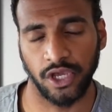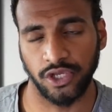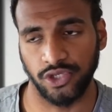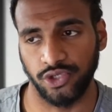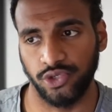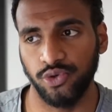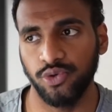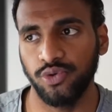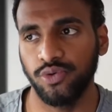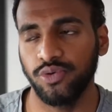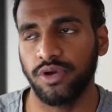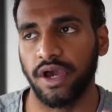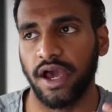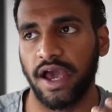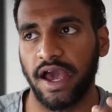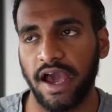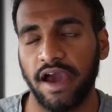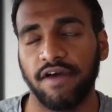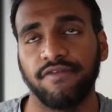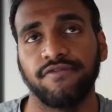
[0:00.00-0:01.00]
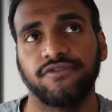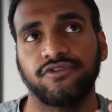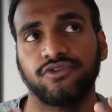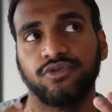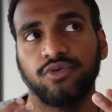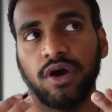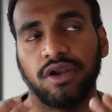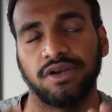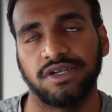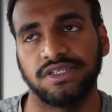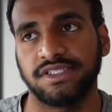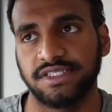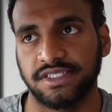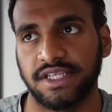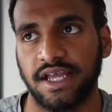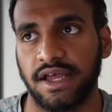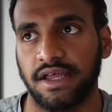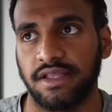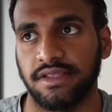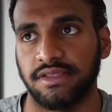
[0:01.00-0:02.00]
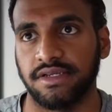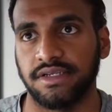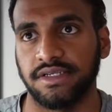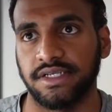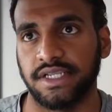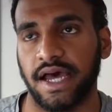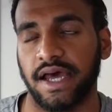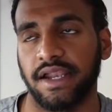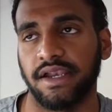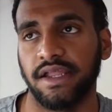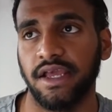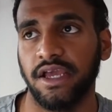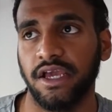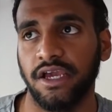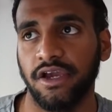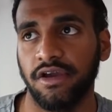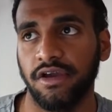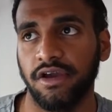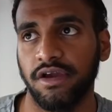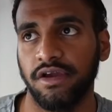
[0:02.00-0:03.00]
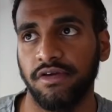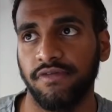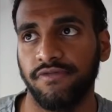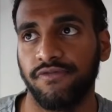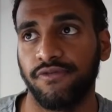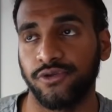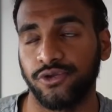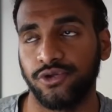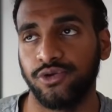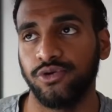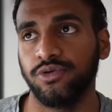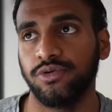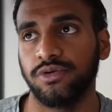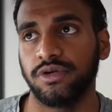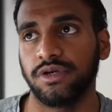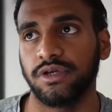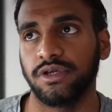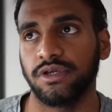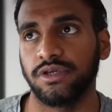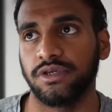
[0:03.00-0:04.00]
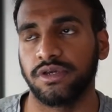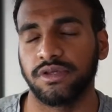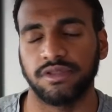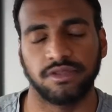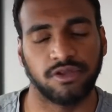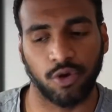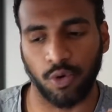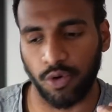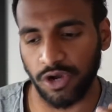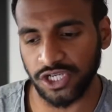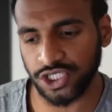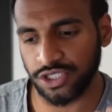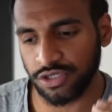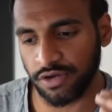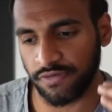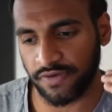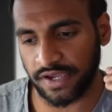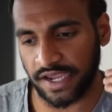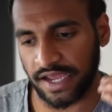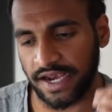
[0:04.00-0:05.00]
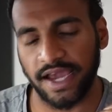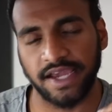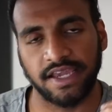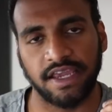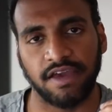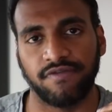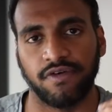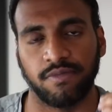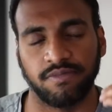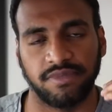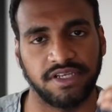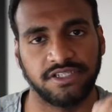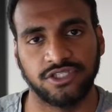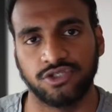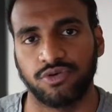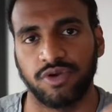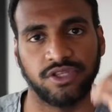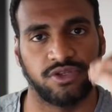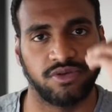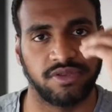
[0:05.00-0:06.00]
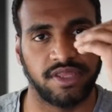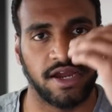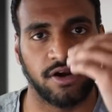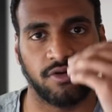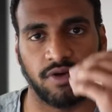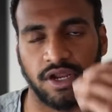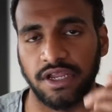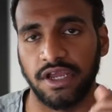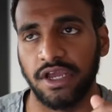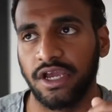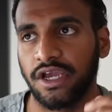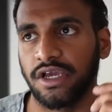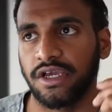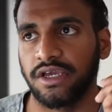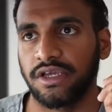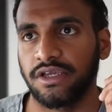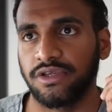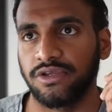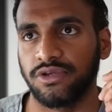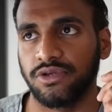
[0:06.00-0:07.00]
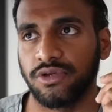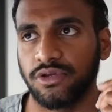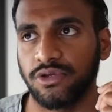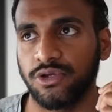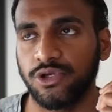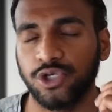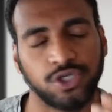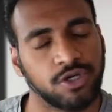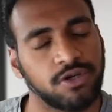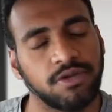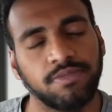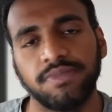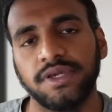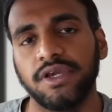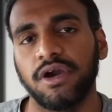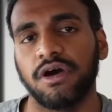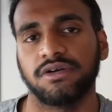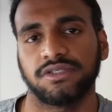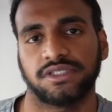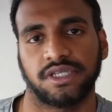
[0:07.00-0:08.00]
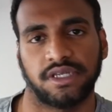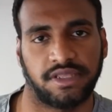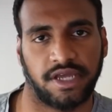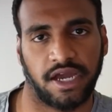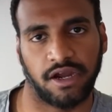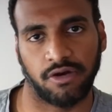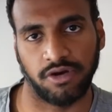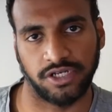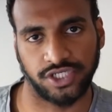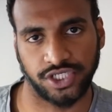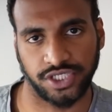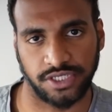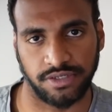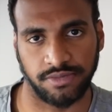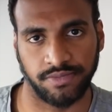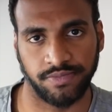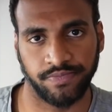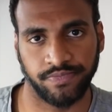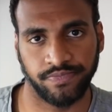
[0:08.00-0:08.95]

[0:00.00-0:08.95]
You have to understand that for you, the question of can I get from this grade to that grade, you shouldn't be asking that question.